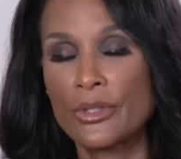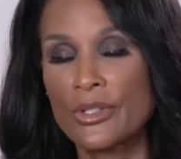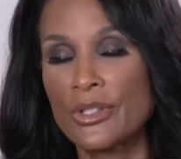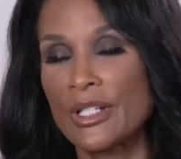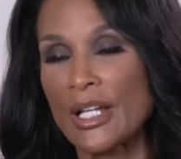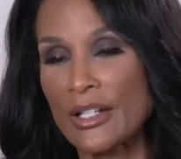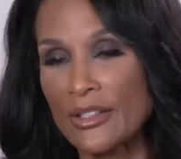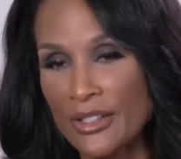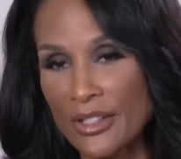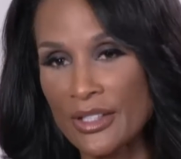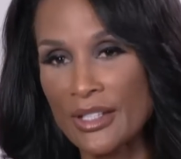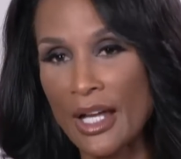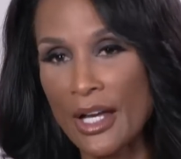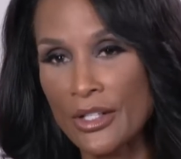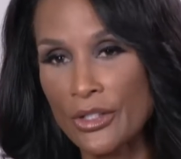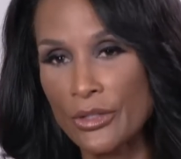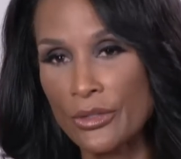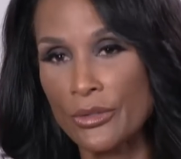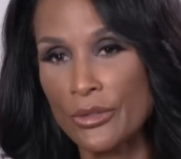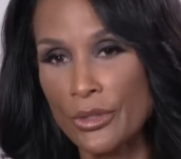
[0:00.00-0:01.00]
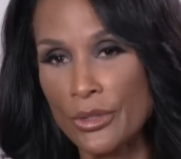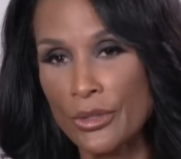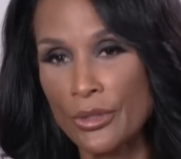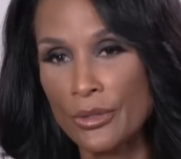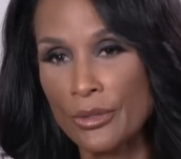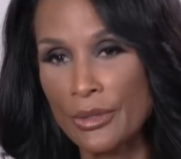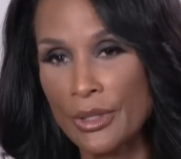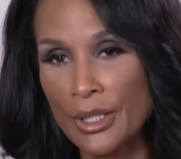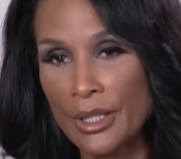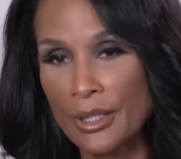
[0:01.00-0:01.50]
there's an exercise you
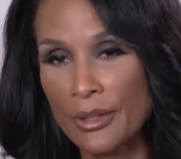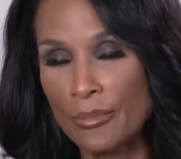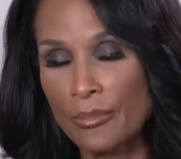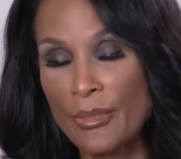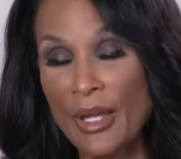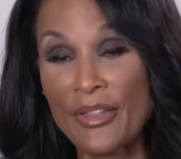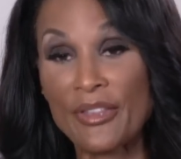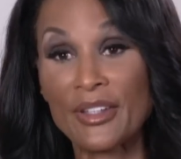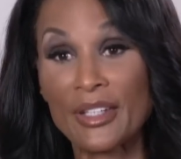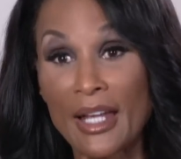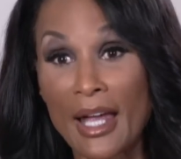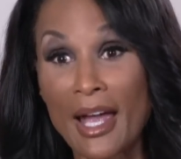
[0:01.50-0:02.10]
do in method